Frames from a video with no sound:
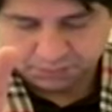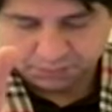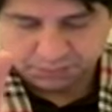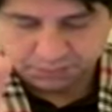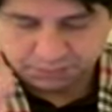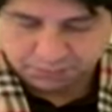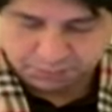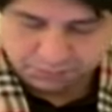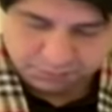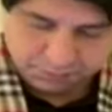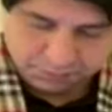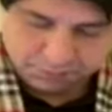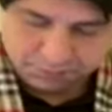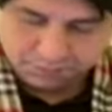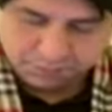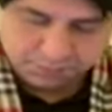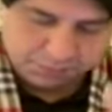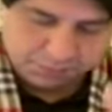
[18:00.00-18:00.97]

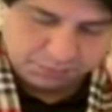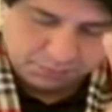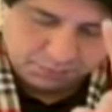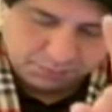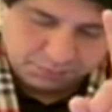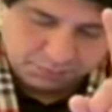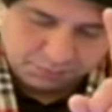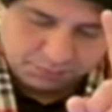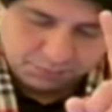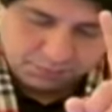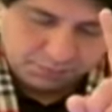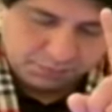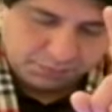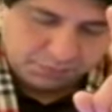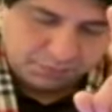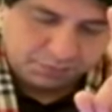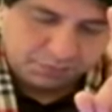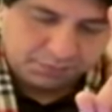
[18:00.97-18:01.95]

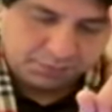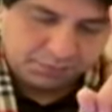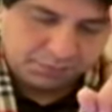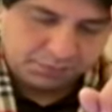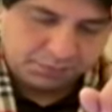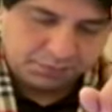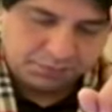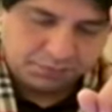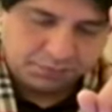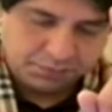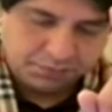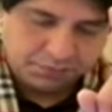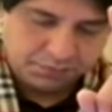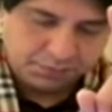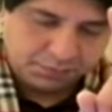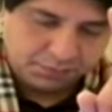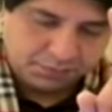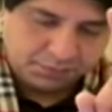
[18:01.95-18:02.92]

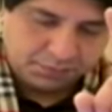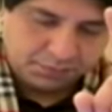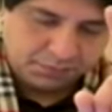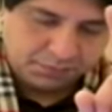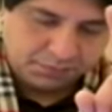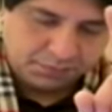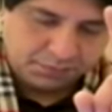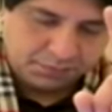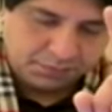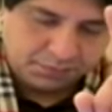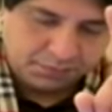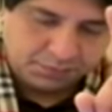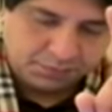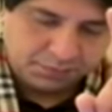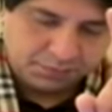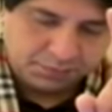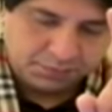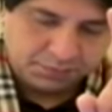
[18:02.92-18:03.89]

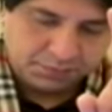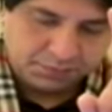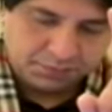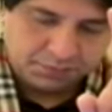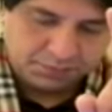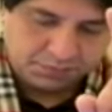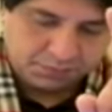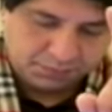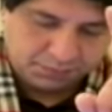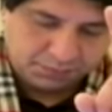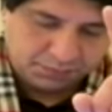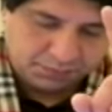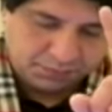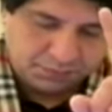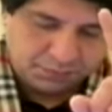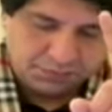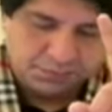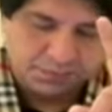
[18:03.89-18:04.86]

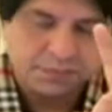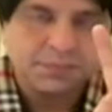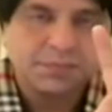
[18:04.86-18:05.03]
(not speaking)